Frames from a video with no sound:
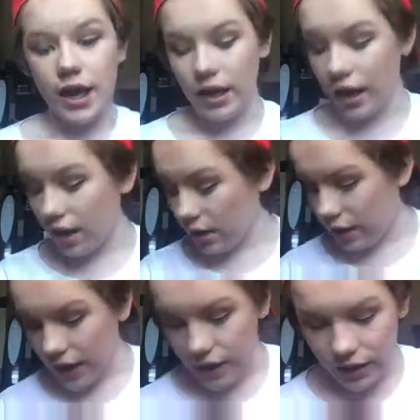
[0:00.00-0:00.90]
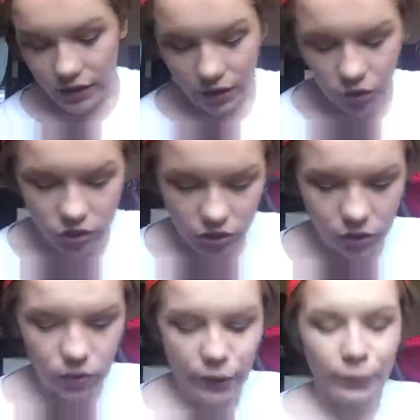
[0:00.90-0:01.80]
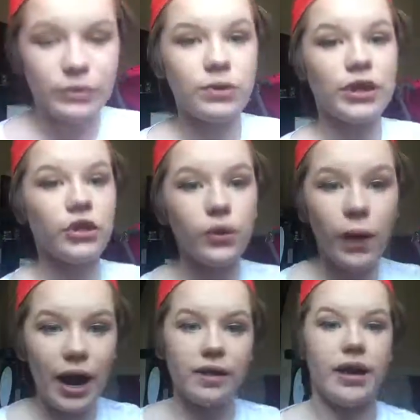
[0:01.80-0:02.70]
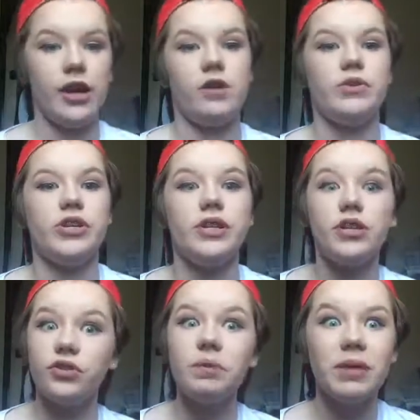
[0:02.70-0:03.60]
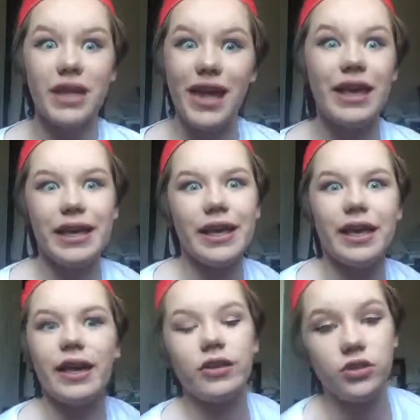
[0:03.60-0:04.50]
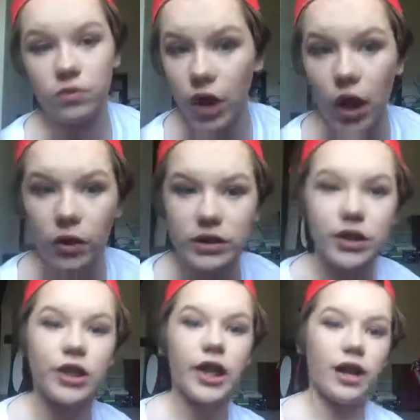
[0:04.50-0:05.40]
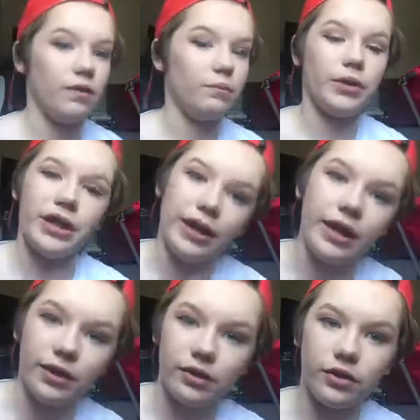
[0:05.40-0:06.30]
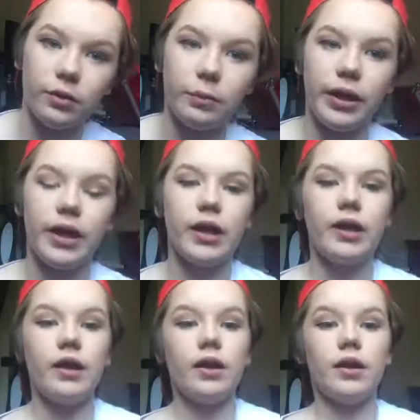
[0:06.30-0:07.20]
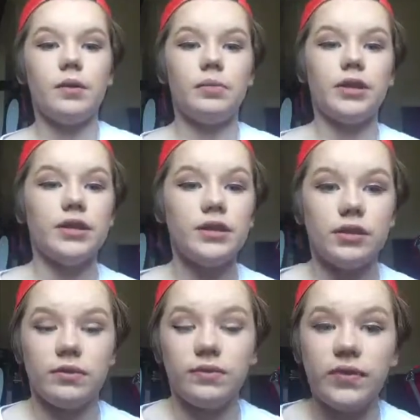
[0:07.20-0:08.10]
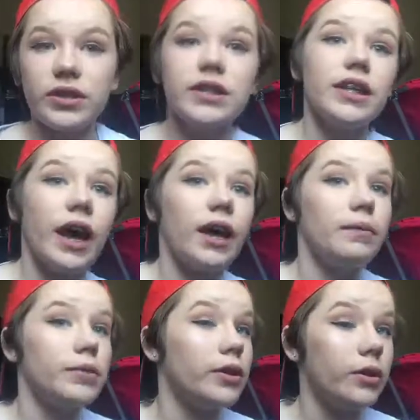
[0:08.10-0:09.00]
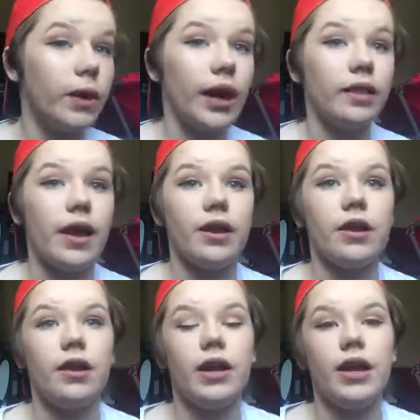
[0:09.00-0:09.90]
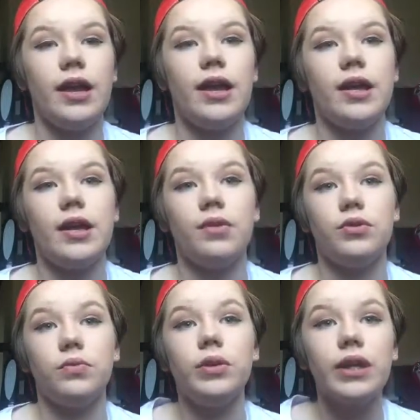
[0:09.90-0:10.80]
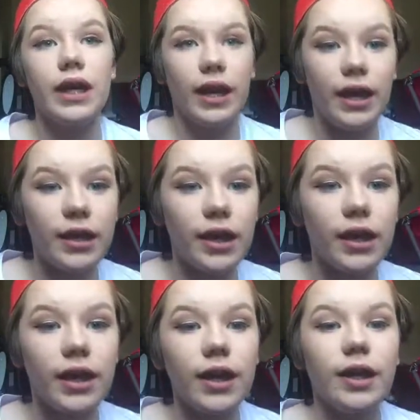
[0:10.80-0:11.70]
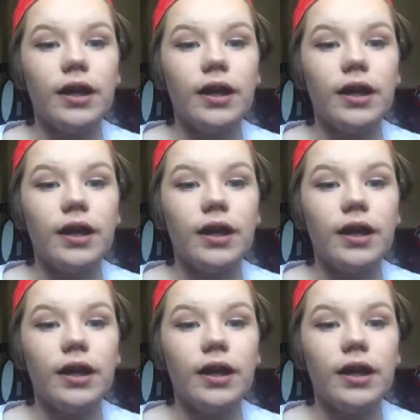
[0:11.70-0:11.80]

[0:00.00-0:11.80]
And also it was with a new eyeliner, which is extremely inky, as you know, until you kind of break it in a little bit. But this is the first time new eyeliner, and it was really inky